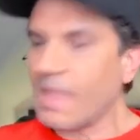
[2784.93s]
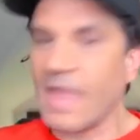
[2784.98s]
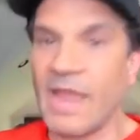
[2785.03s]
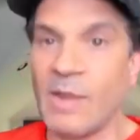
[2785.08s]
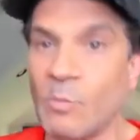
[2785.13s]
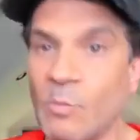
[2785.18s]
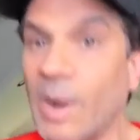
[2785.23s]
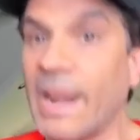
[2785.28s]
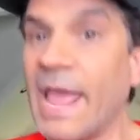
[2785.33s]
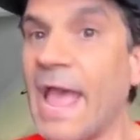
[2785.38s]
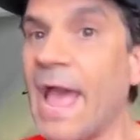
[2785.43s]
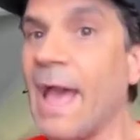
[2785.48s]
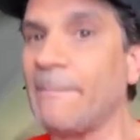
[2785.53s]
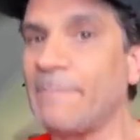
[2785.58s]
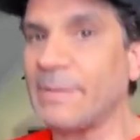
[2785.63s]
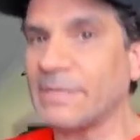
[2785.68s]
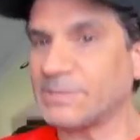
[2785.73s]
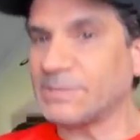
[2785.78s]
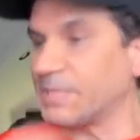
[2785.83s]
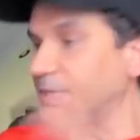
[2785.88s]
and what
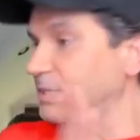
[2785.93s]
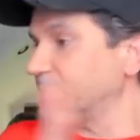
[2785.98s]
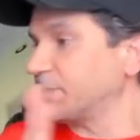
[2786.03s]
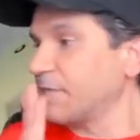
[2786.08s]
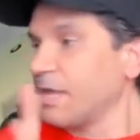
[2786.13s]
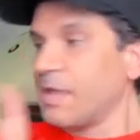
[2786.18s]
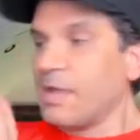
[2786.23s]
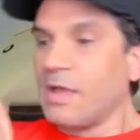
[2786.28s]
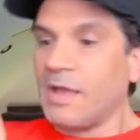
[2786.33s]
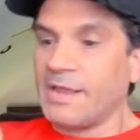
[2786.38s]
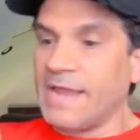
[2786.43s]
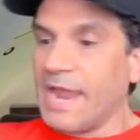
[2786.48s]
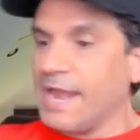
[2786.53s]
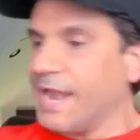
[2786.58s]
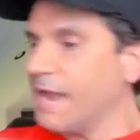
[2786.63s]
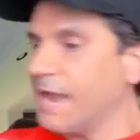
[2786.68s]
happens is, again,